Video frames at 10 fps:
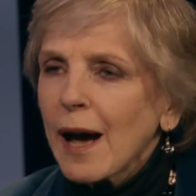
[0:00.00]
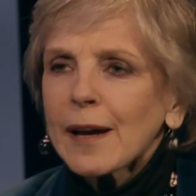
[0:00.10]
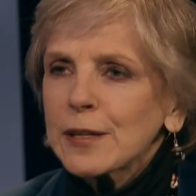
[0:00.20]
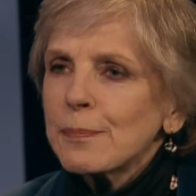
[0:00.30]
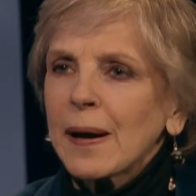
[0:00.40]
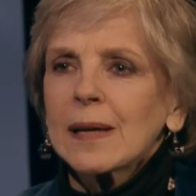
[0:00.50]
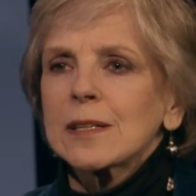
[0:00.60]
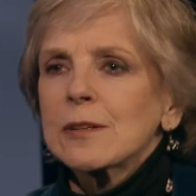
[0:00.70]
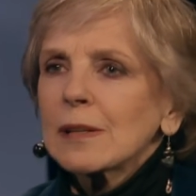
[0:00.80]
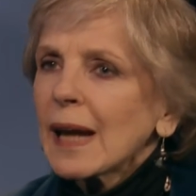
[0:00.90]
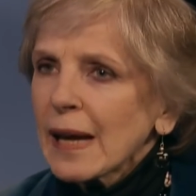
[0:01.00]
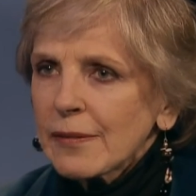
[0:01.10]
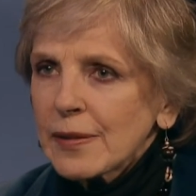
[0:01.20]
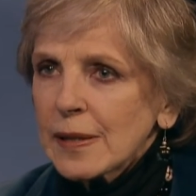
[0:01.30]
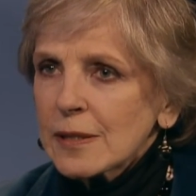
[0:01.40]
occupies her
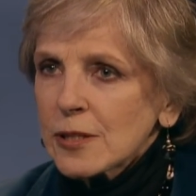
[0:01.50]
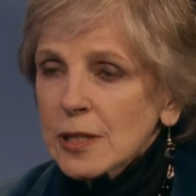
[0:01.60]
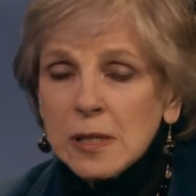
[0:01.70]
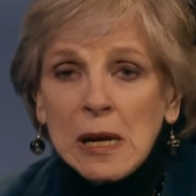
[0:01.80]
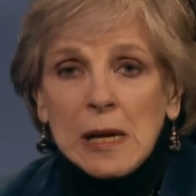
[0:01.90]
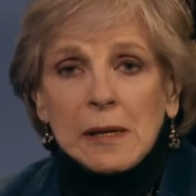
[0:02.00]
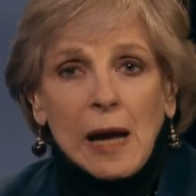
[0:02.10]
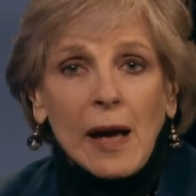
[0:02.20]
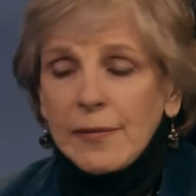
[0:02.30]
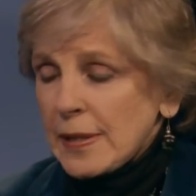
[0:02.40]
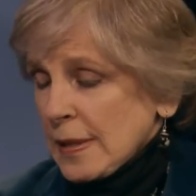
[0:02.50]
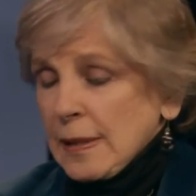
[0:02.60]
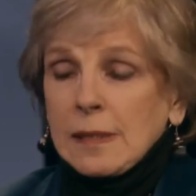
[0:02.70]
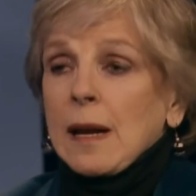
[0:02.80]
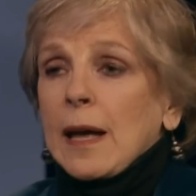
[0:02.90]
life, and it's just, obviously it
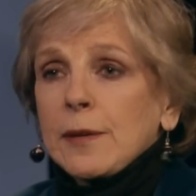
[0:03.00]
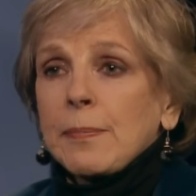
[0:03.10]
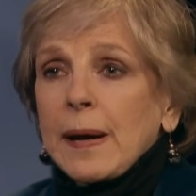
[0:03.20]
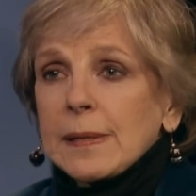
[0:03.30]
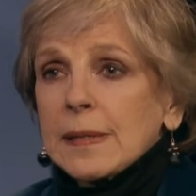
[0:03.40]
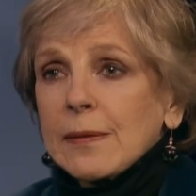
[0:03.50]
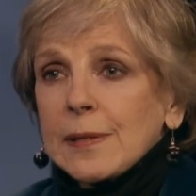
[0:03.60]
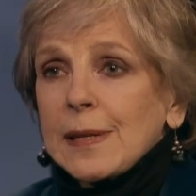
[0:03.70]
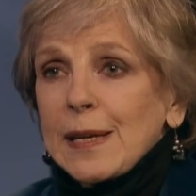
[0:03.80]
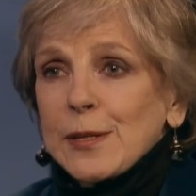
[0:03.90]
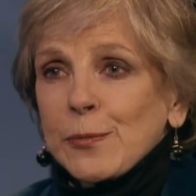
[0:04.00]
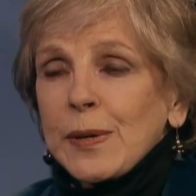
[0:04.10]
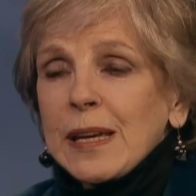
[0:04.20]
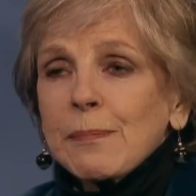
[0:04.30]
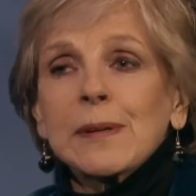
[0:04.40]
doesn't occupy seven days a
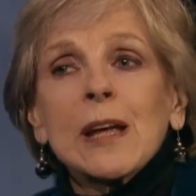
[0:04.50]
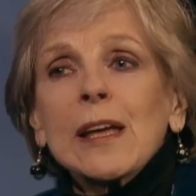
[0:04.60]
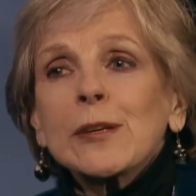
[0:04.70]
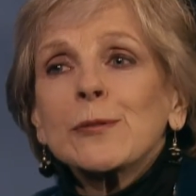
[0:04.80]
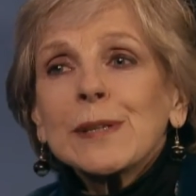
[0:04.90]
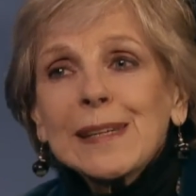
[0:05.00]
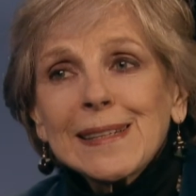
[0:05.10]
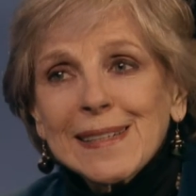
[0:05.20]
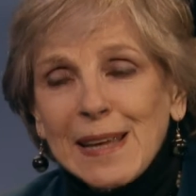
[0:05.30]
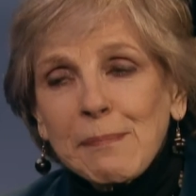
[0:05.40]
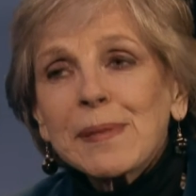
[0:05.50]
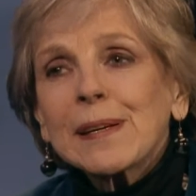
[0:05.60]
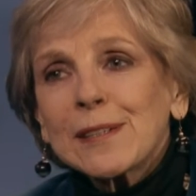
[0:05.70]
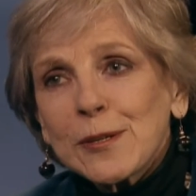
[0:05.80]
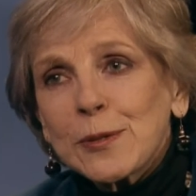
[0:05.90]
week, but you need
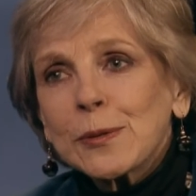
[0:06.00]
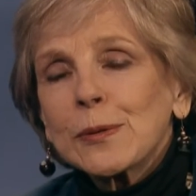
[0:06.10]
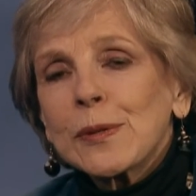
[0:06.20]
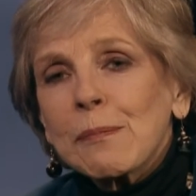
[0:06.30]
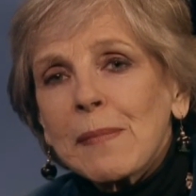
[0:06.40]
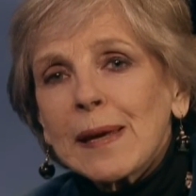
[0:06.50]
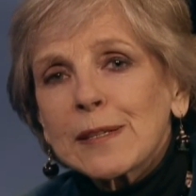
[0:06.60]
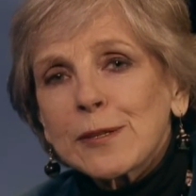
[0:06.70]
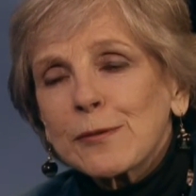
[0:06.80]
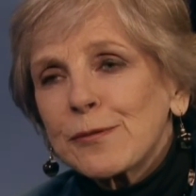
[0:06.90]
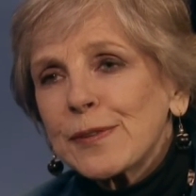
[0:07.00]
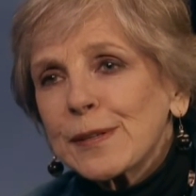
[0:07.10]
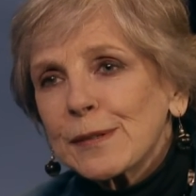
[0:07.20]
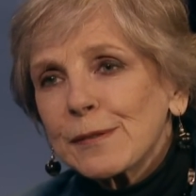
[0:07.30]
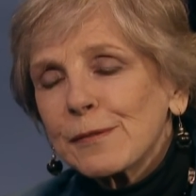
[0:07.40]
something to do that makes you
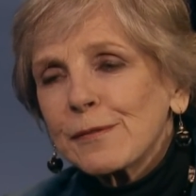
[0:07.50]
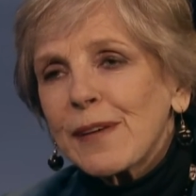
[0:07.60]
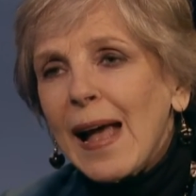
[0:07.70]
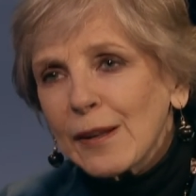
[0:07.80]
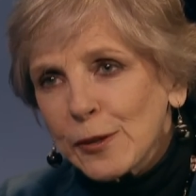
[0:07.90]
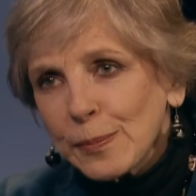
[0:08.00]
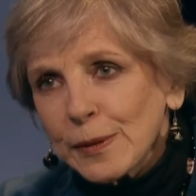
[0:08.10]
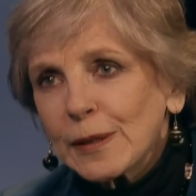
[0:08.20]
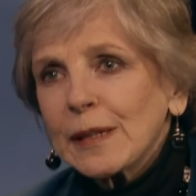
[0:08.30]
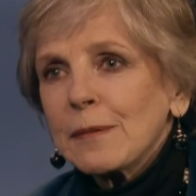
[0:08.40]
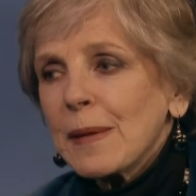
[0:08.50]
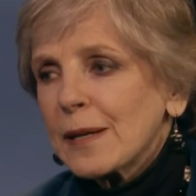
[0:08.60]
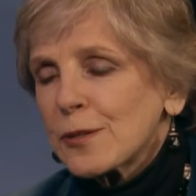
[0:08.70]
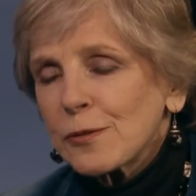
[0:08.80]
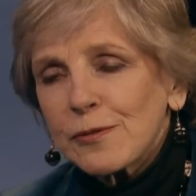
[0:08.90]
feel valuable and
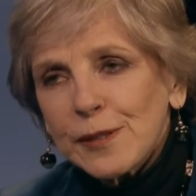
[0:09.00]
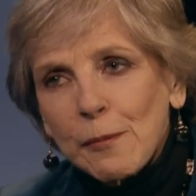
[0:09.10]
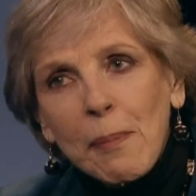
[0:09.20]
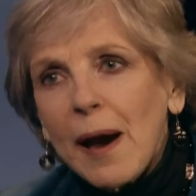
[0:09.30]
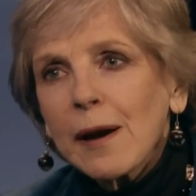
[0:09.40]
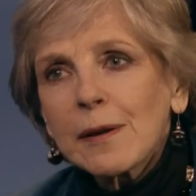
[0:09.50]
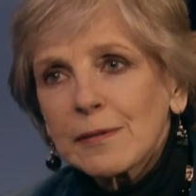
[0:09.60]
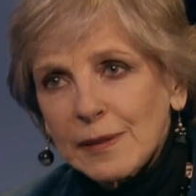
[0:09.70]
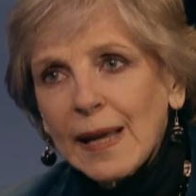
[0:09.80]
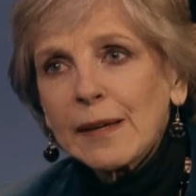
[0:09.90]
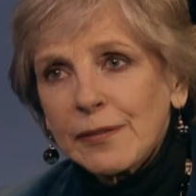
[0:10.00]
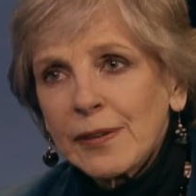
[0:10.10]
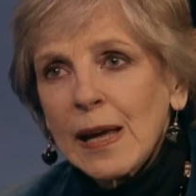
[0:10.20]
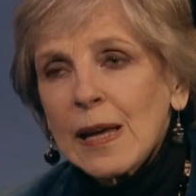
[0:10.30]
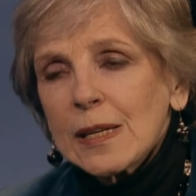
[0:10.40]
makes you feel part of life,
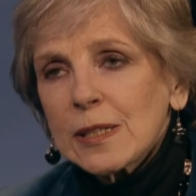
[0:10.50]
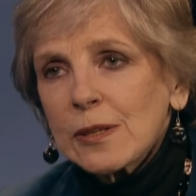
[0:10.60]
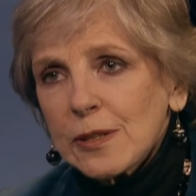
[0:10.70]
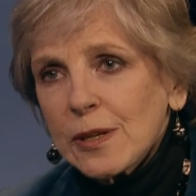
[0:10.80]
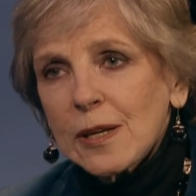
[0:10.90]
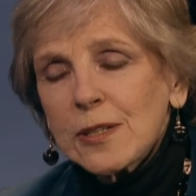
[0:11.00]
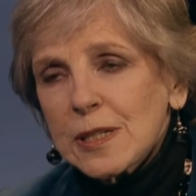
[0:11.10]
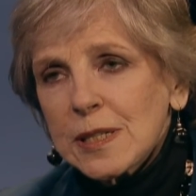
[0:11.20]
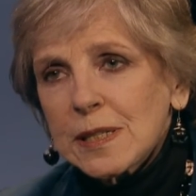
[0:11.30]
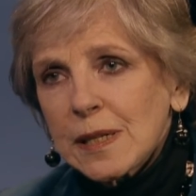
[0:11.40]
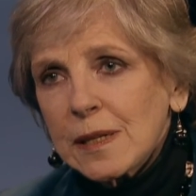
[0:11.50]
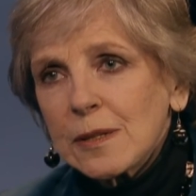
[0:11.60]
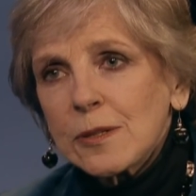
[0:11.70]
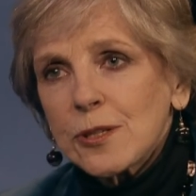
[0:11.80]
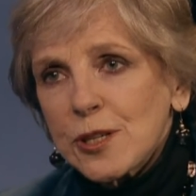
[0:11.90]
so you're not just sitting in
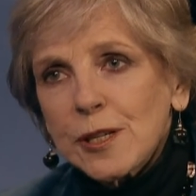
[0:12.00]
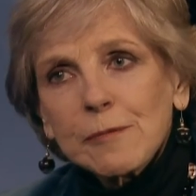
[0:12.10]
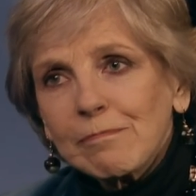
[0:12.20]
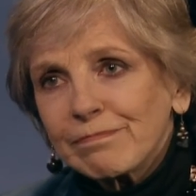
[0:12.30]
your chair.